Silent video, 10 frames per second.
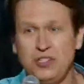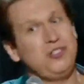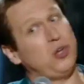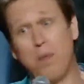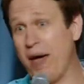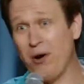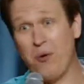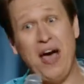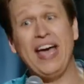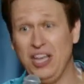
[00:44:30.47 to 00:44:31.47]
don't back
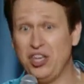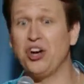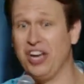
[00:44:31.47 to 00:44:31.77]
away. You're